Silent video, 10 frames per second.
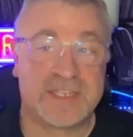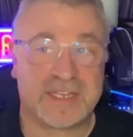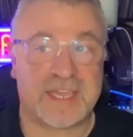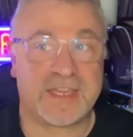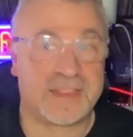
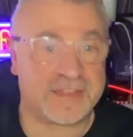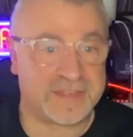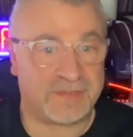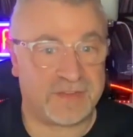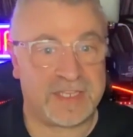dedicated to the
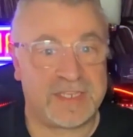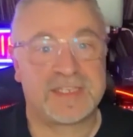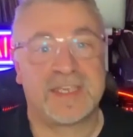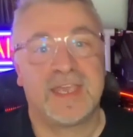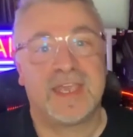70s,
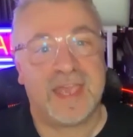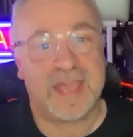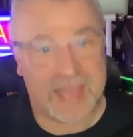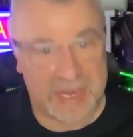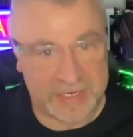
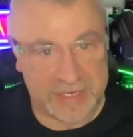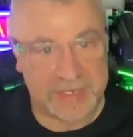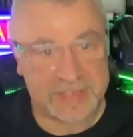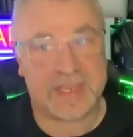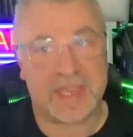
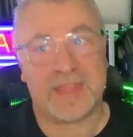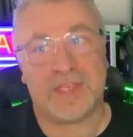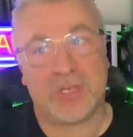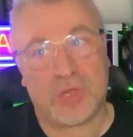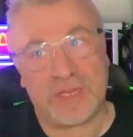80s, and
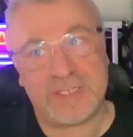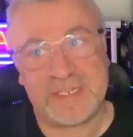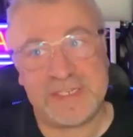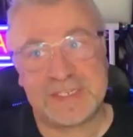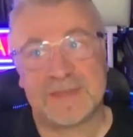the
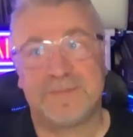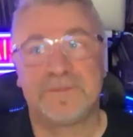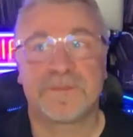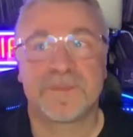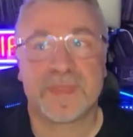90s.
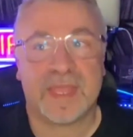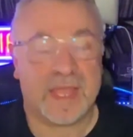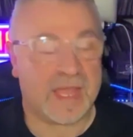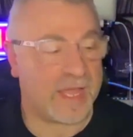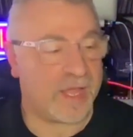
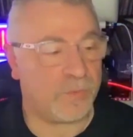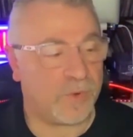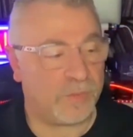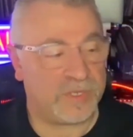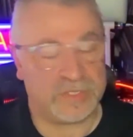
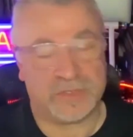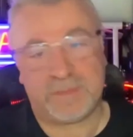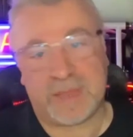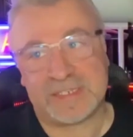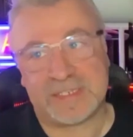what we do
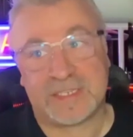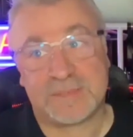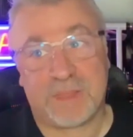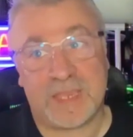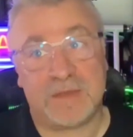basically is
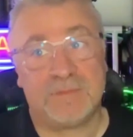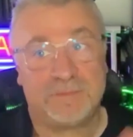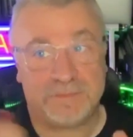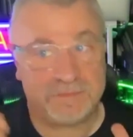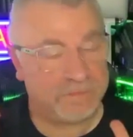play
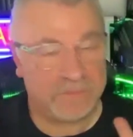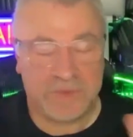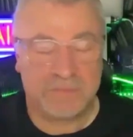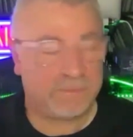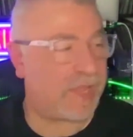
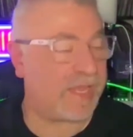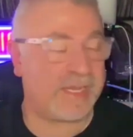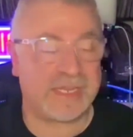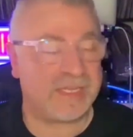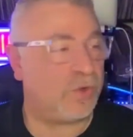
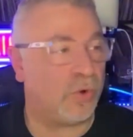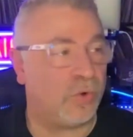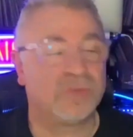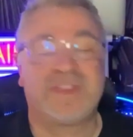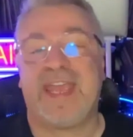plainly
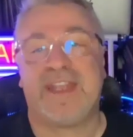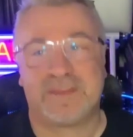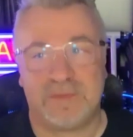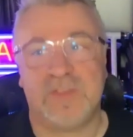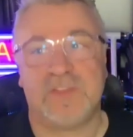all
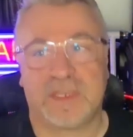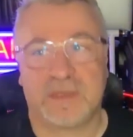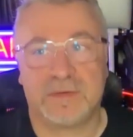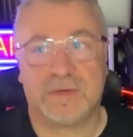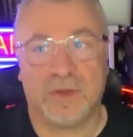dance music
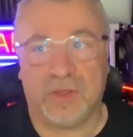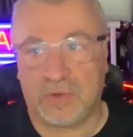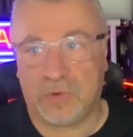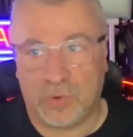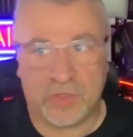
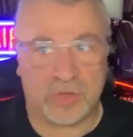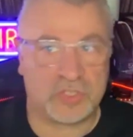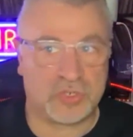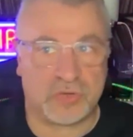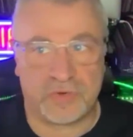along all those
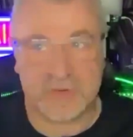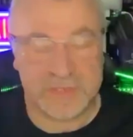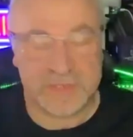genres.